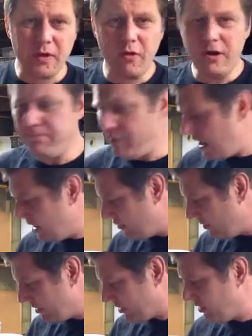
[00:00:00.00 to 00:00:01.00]
Already planning
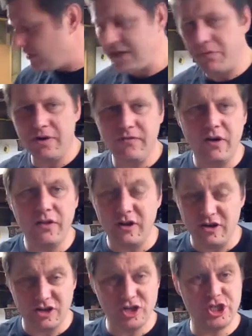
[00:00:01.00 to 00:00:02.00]
on when the girls get rid of all
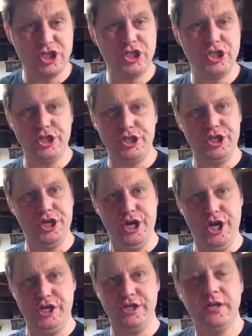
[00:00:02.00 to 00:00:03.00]
their
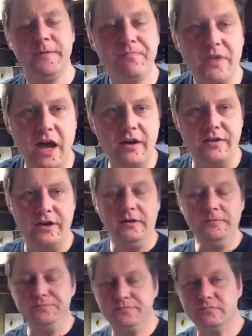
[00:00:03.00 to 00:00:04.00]
shit out of
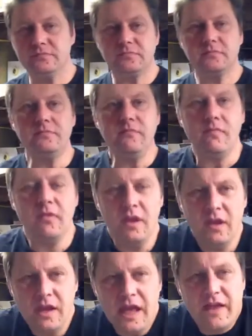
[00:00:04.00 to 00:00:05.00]
there.
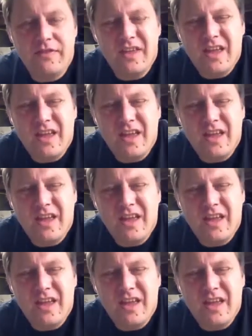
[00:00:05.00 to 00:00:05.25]
I'm